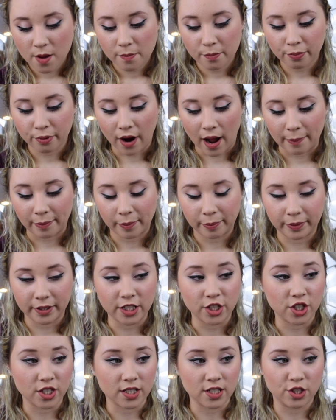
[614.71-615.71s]
Probably
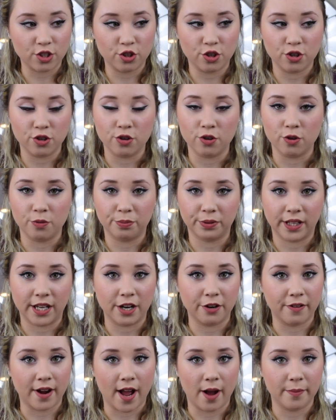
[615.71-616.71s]
just to play
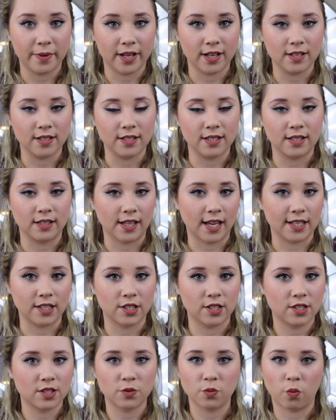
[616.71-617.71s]
around, because
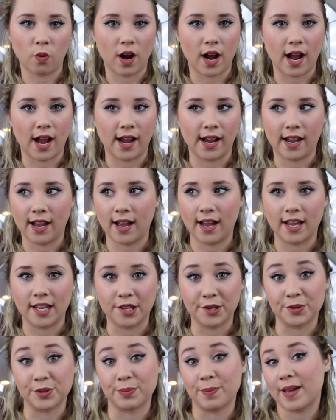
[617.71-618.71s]
that's why I
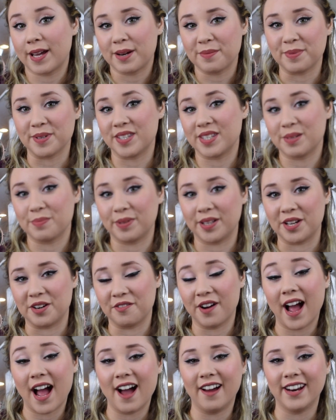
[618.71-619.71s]
use makeup, is to play
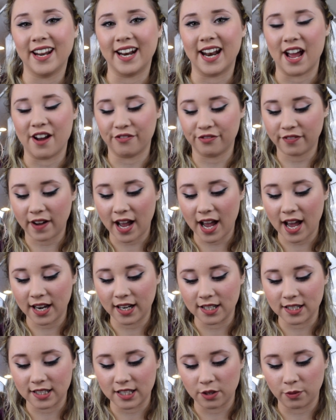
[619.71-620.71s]
around and have fun
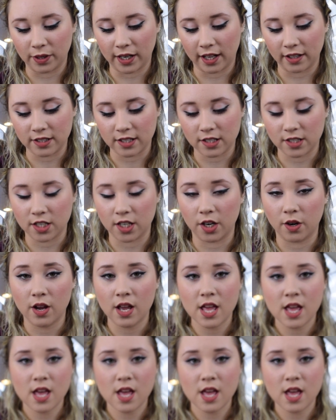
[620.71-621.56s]
and see what else is new.